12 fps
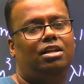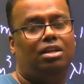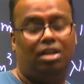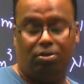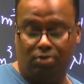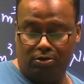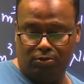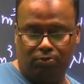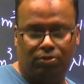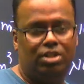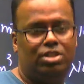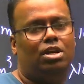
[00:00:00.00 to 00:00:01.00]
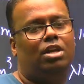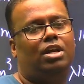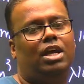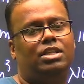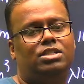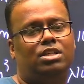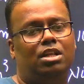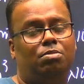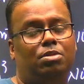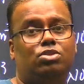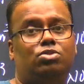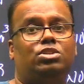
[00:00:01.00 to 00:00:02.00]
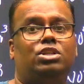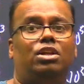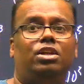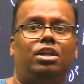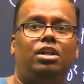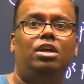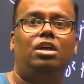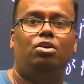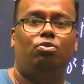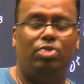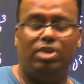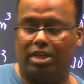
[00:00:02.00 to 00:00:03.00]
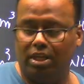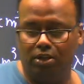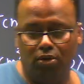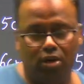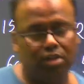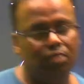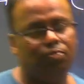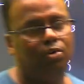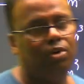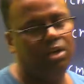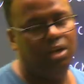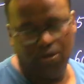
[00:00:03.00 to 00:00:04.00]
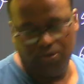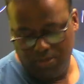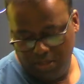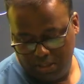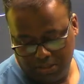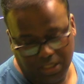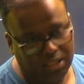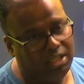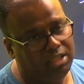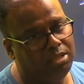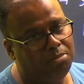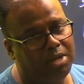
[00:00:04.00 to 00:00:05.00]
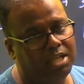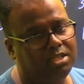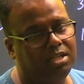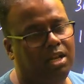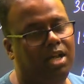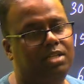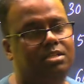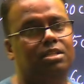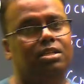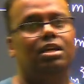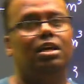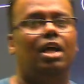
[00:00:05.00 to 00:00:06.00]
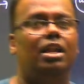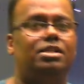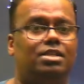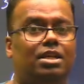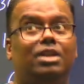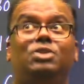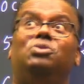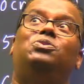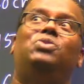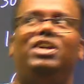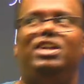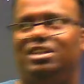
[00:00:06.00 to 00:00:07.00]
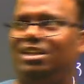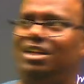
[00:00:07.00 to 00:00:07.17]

and we have to finish our 9th syllabus. So children, we cannot afford now that in the maths class here I'll say do 23,